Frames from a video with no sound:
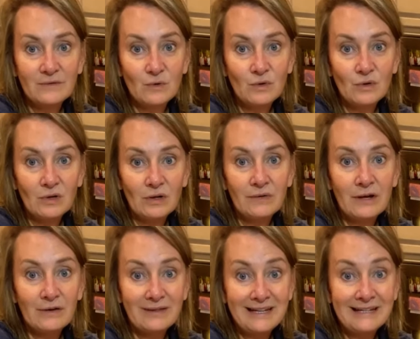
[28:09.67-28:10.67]
it's a little
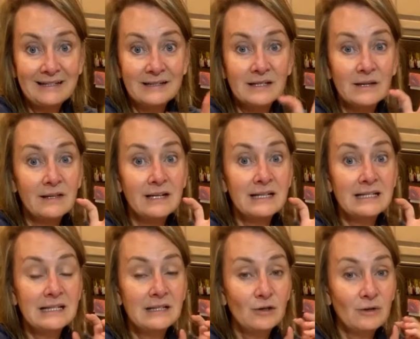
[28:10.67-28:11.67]
louder in the
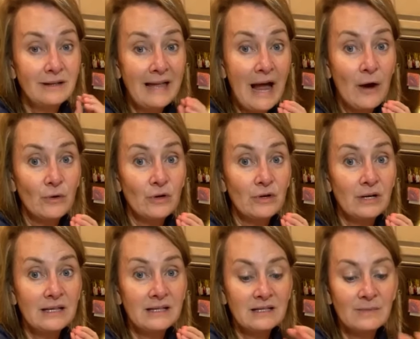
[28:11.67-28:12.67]
smell because if you put it on the
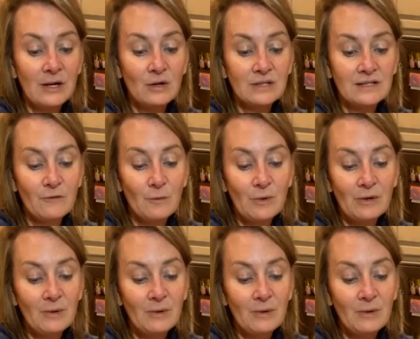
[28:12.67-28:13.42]
beginning of the cycle,